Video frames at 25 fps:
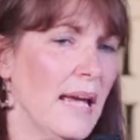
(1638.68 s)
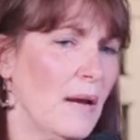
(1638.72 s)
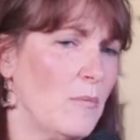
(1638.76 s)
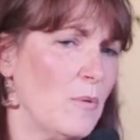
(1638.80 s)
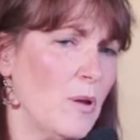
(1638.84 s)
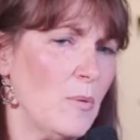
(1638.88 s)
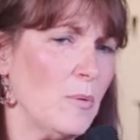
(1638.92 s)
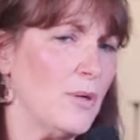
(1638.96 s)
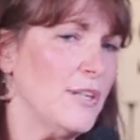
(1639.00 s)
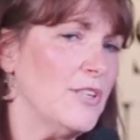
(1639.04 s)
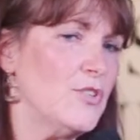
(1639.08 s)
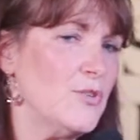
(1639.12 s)

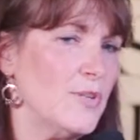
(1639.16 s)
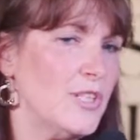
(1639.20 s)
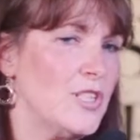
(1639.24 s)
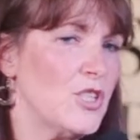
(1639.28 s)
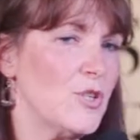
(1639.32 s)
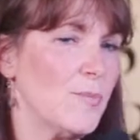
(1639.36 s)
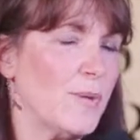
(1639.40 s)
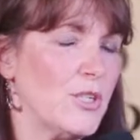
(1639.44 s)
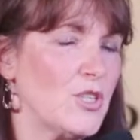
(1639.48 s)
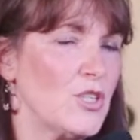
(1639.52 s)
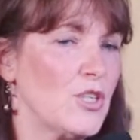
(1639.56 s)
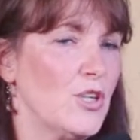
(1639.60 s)
and we weren't doing
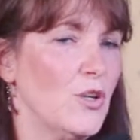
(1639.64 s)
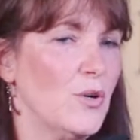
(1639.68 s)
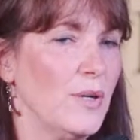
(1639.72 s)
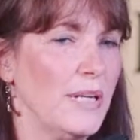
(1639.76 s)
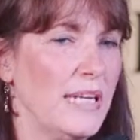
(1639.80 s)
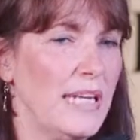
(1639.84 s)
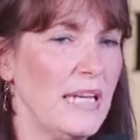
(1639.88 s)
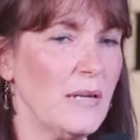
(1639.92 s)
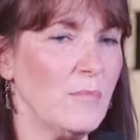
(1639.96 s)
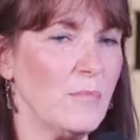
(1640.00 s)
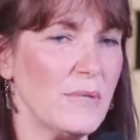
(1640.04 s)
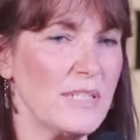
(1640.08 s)
so much, lo-
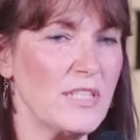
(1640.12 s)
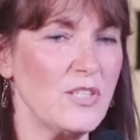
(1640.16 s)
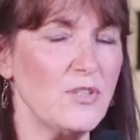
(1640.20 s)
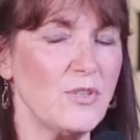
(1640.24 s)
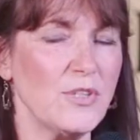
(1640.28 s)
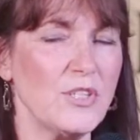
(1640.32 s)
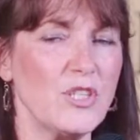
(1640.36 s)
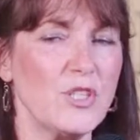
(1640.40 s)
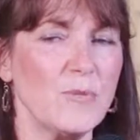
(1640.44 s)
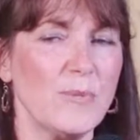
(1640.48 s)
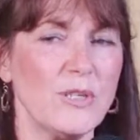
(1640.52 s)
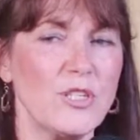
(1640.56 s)
Iain wasn't
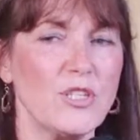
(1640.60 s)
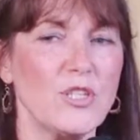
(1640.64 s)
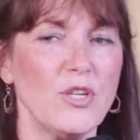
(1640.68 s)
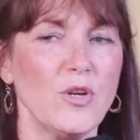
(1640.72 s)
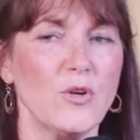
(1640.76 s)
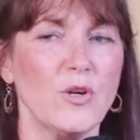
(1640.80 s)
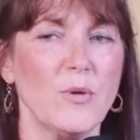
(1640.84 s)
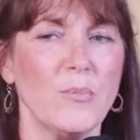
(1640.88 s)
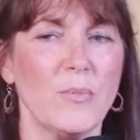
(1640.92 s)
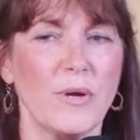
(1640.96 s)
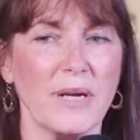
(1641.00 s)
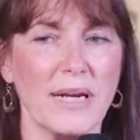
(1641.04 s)
doing so much
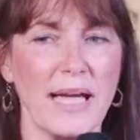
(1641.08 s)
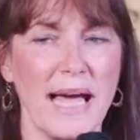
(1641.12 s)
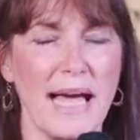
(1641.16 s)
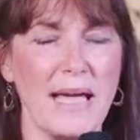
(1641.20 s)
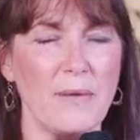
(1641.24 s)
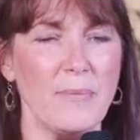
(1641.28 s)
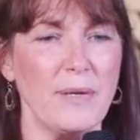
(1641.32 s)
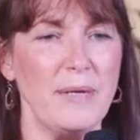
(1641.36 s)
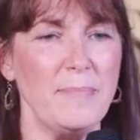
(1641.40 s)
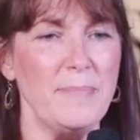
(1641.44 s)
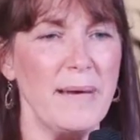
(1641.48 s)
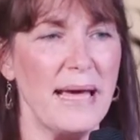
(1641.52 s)
locum work.
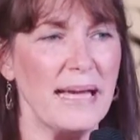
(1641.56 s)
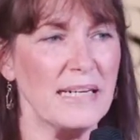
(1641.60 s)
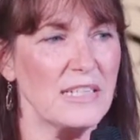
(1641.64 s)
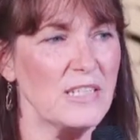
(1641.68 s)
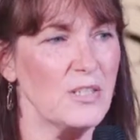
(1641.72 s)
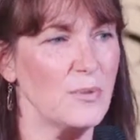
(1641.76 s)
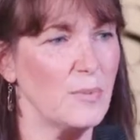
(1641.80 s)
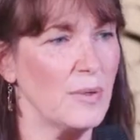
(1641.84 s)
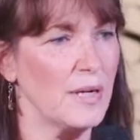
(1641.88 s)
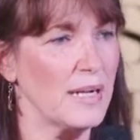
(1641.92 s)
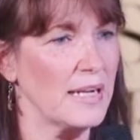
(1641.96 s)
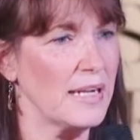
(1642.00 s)
I went
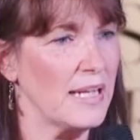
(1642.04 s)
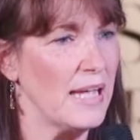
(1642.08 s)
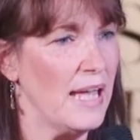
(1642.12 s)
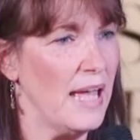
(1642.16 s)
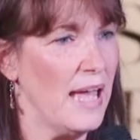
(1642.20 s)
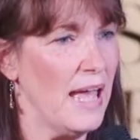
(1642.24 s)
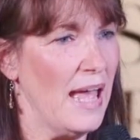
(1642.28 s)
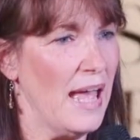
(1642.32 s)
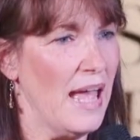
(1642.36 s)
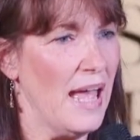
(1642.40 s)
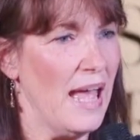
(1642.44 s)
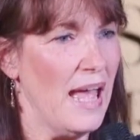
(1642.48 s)
back to work.
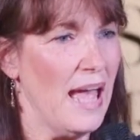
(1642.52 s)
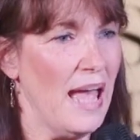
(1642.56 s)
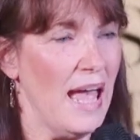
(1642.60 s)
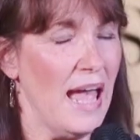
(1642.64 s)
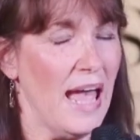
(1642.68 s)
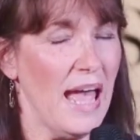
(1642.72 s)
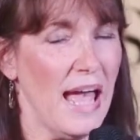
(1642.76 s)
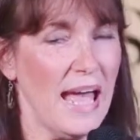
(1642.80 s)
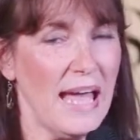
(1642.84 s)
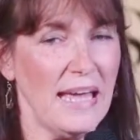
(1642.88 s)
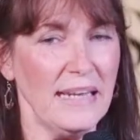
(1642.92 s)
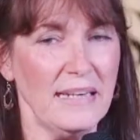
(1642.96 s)

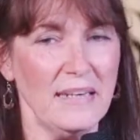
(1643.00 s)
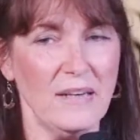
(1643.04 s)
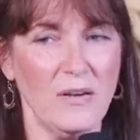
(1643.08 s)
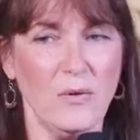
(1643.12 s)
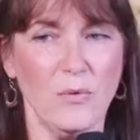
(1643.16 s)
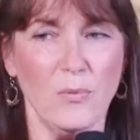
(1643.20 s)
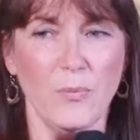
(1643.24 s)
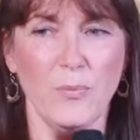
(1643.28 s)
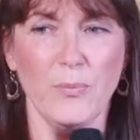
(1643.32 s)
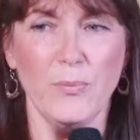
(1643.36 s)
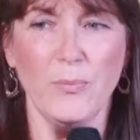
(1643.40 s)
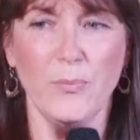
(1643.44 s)

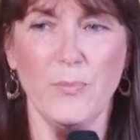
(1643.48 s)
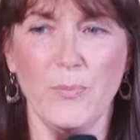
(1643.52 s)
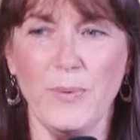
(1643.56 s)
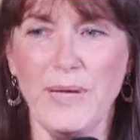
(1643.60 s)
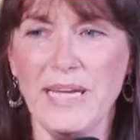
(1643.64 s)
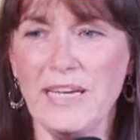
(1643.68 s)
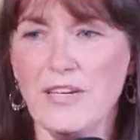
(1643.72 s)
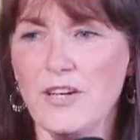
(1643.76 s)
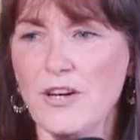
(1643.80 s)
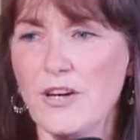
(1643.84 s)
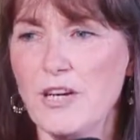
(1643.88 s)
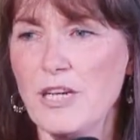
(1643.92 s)
And
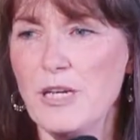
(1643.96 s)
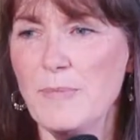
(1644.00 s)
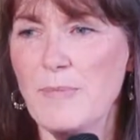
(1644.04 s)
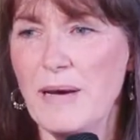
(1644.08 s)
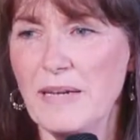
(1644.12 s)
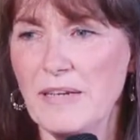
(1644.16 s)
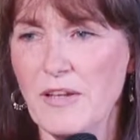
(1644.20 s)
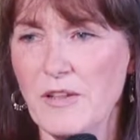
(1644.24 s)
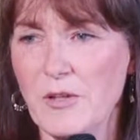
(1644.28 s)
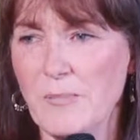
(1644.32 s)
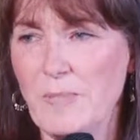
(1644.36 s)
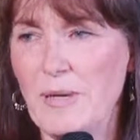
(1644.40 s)
we had heard
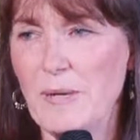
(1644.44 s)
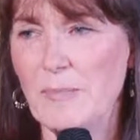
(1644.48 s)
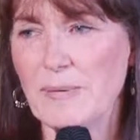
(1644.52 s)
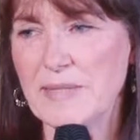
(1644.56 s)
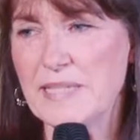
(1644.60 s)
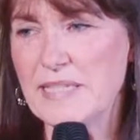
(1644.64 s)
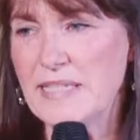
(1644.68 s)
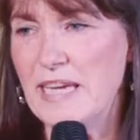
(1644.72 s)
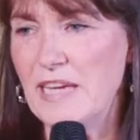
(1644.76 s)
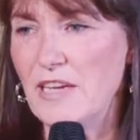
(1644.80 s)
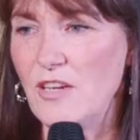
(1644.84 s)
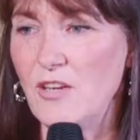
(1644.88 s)
about other
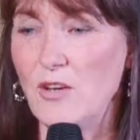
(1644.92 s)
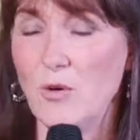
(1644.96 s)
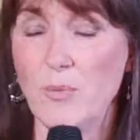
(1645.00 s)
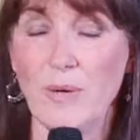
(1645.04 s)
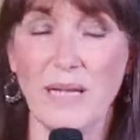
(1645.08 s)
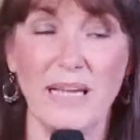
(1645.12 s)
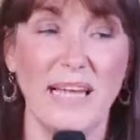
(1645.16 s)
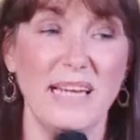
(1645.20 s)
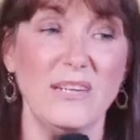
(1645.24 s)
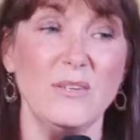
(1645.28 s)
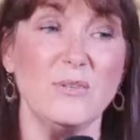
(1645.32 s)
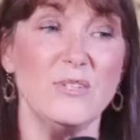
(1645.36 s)
people saying, you know,
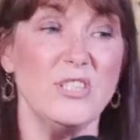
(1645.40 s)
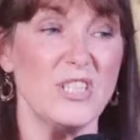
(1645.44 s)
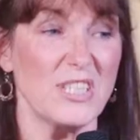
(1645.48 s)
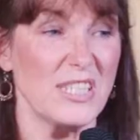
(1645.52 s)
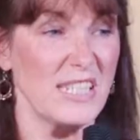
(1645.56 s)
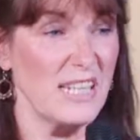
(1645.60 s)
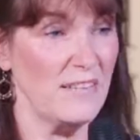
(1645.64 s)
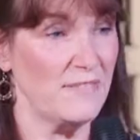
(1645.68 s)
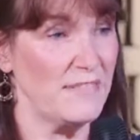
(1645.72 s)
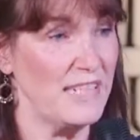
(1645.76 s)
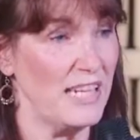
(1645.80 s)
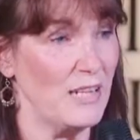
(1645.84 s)
well, I don't
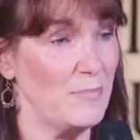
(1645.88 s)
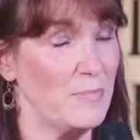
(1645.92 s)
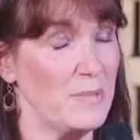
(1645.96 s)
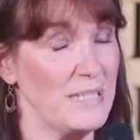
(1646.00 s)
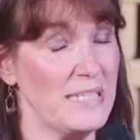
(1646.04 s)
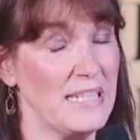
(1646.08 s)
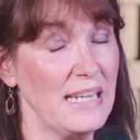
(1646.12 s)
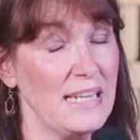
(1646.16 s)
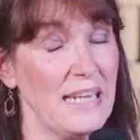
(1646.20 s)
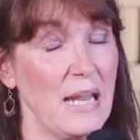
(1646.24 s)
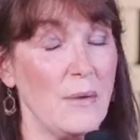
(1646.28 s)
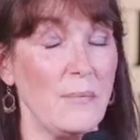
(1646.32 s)
just give
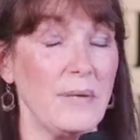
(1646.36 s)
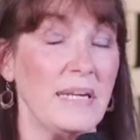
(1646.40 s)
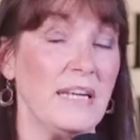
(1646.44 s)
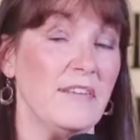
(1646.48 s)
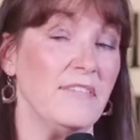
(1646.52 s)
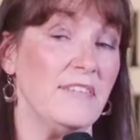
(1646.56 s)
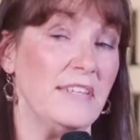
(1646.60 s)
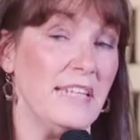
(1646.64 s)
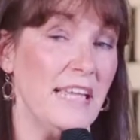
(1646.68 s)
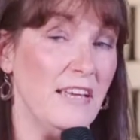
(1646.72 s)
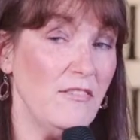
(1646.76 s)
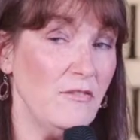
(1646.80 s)
10%, now I
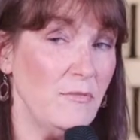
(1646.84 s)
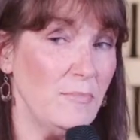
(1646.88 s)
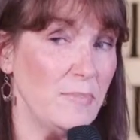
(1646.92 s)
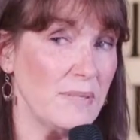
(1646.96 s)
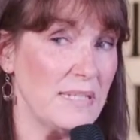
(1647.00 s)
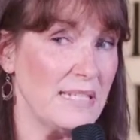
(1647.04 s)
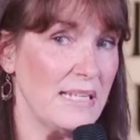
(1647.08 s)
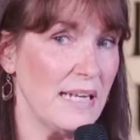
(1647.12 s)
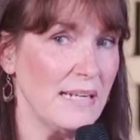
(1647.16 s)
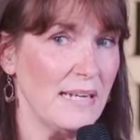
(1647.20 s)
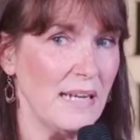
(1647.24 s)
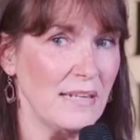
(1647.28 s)
give
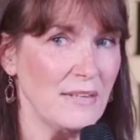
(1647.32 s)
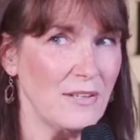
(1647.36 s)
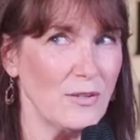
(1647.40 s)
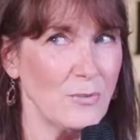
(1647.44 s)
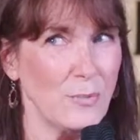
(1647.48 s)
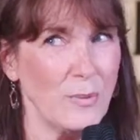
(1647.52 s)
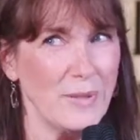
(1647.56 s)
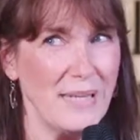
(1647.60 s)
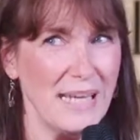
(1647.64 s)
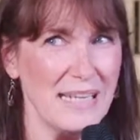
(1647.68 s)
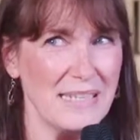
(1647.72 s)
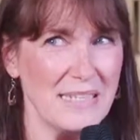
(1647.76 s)
11%. And I
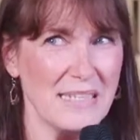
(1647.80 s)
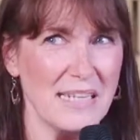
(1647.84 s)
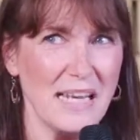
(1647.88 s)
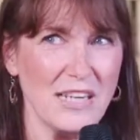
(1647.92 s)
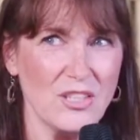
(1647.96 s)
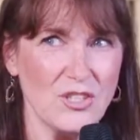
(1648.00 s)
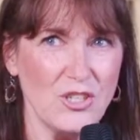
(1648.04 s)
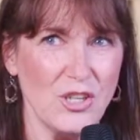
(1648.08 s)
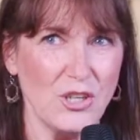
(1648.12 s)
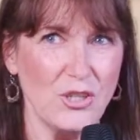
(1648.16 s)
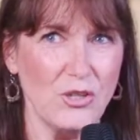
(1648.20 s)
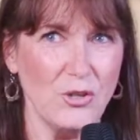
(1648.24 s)
thought, well, that's
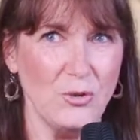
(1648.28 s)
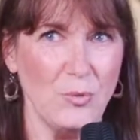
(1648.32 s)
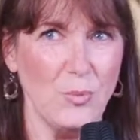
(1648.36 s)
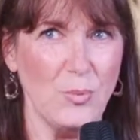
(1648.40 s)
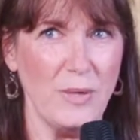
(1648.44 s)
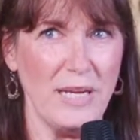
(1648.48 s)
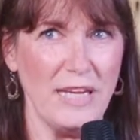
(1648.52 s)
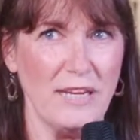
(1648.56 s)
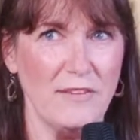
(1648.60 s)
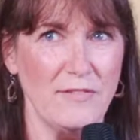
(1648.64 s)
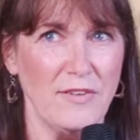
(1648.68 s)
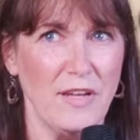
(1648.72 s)
actually a
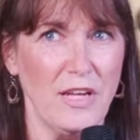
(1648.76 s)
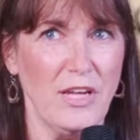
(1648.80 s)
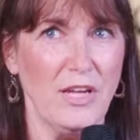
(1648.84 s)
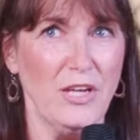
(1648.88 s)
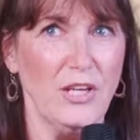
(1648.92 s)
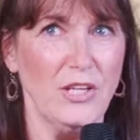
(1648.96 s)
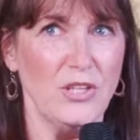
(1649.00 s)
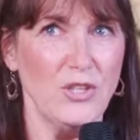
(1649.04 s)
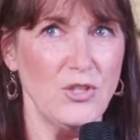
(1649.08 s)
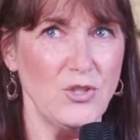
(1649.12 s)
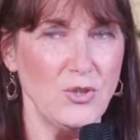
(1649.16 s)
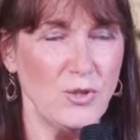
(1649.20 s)
good way of
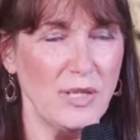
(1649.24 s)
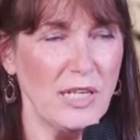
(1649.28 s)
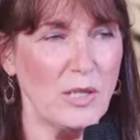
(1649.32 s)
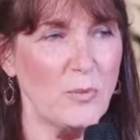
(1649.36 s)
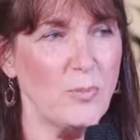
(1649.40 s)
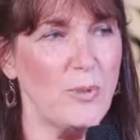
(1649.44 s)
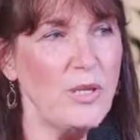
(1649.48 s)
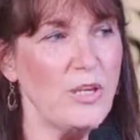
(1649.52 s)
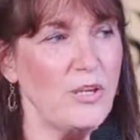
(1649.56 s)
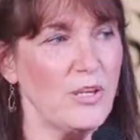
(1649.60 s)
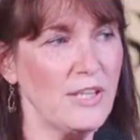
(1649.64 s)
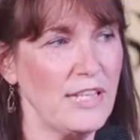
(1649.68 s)
doing
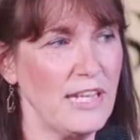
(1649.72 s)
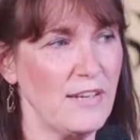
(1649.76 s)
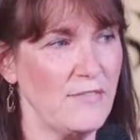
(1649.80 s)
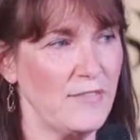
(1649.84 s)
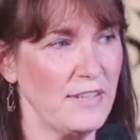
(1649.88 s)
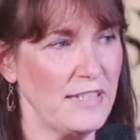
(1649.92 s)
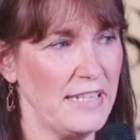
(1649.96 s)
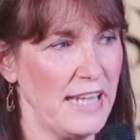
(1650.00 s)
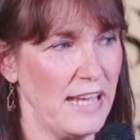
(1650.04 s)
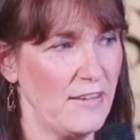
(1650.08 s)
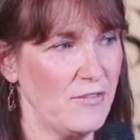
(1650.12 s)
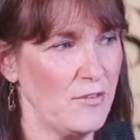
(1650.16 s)
it. We could
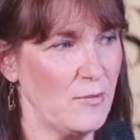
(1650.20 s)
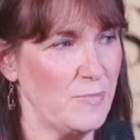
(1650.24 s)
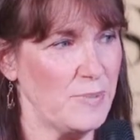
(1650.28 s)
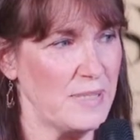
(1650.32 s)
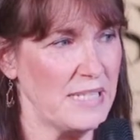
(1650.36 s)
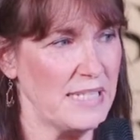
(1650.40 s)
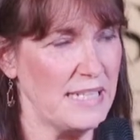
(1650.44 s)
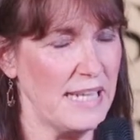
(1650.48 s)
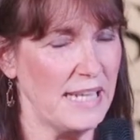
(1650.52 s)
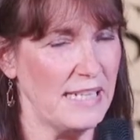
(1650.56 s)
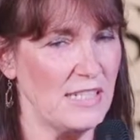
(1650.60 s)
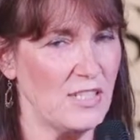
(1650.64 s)
give
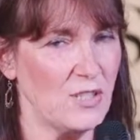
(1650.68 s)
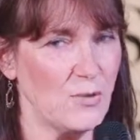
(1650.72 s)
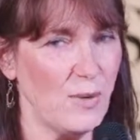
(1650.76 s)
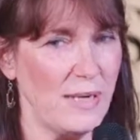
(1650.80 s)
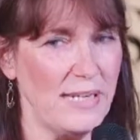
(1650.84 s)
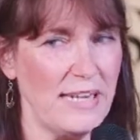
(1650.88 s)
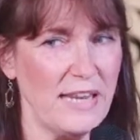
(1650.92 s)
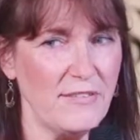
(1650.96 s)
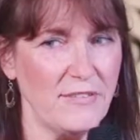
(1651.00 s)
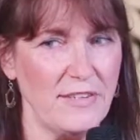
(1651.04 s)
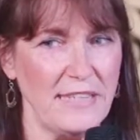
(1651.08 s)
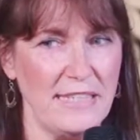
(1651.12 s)
11%, so
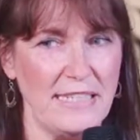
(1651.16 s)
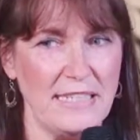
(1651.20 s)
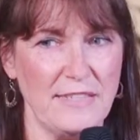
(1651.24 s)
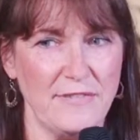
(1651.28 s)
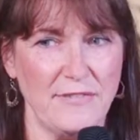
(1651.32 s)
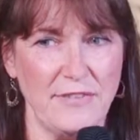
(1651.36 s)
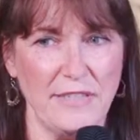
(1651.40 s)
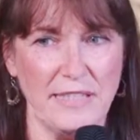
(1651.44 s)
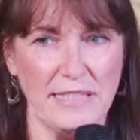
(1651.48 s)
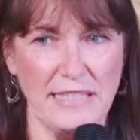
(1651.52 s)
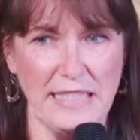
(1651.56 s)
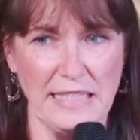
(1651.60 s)
I never need
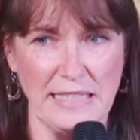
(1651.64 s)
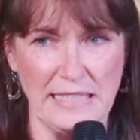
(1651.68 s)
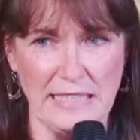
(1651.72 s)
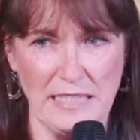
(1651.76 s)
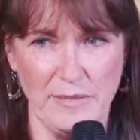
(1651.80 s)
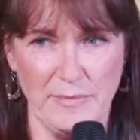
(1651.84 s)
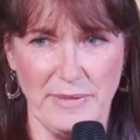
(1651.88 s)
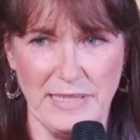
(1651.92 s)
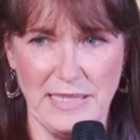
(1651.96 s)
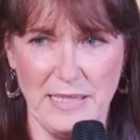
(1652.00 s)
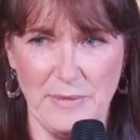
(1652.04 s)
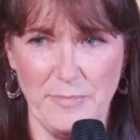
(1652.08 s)
to feel
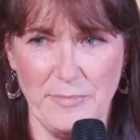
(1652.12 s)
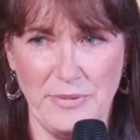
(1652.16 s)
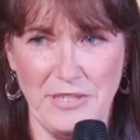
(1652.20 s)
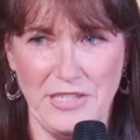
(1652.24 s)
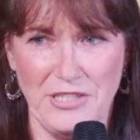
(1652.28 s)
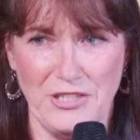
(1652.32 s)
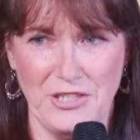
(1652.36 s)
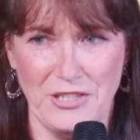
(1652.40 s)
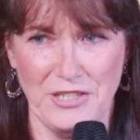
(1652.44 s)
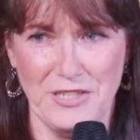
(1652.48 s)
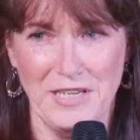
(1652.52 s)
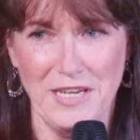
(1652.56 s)
guilty when the
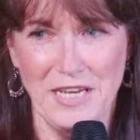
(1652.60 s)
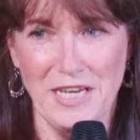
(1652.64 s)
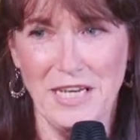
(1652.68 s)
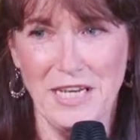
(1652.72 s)
preacher